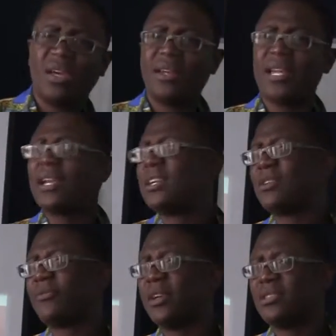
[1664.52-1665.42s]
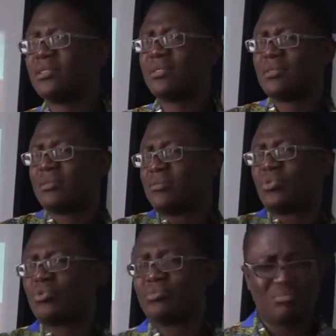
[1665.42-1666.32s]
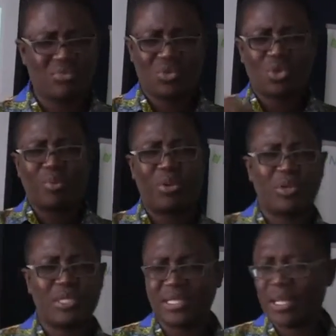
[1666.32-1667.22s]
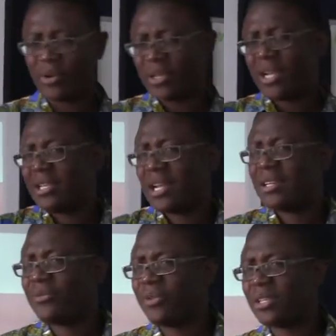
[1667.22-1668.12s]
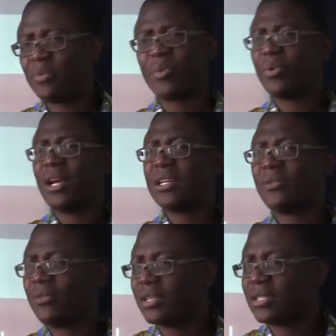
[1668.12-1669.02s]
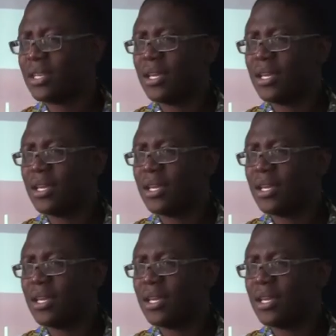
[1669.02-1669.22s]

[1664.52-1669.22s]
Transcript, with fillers: They had a different topology. They are different. The people are different.